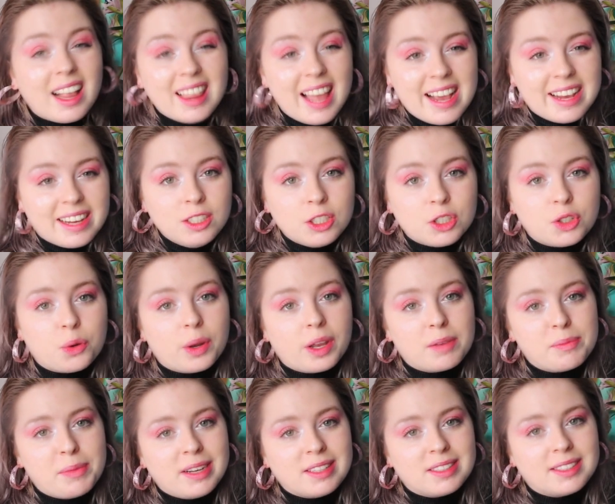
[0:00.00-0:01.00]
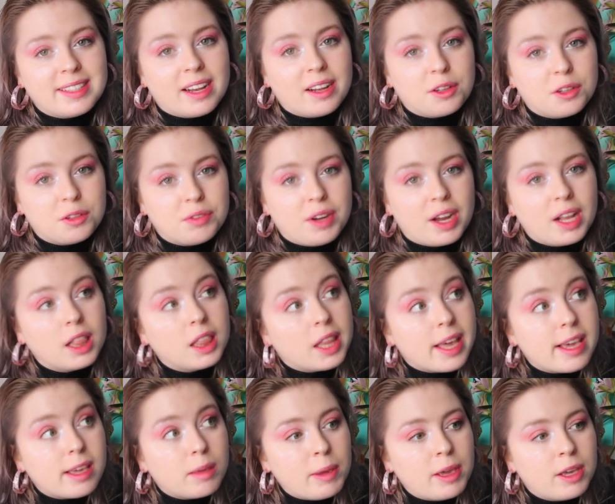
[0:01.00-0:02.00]
like enjoying myself. I
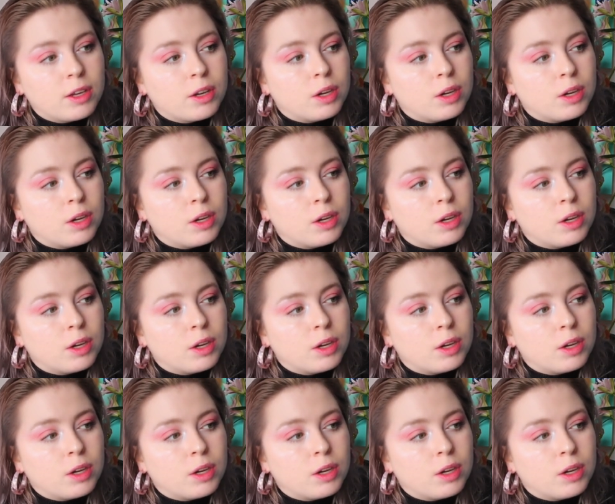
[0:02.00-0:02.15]
like being